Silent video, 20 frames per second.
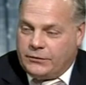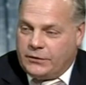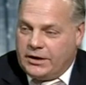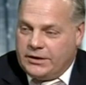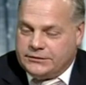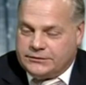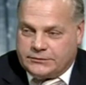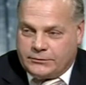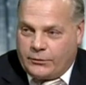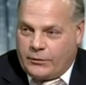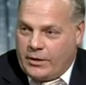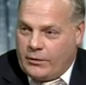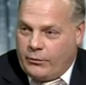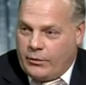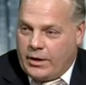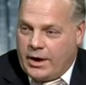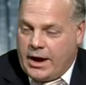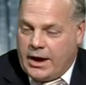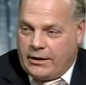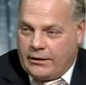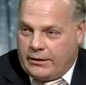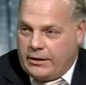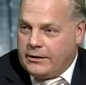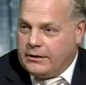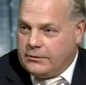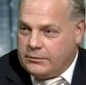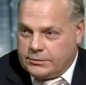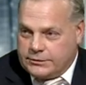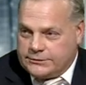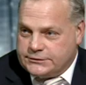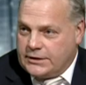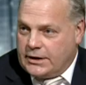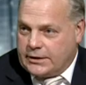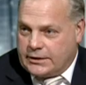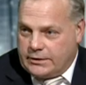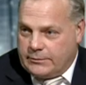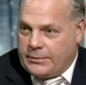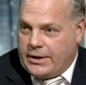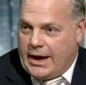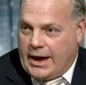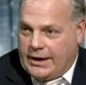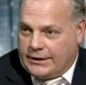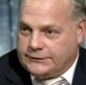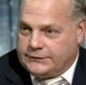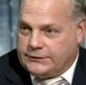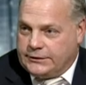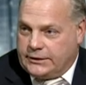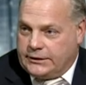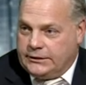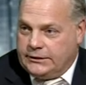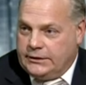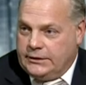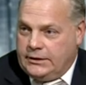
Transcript: is we're at 100% capacity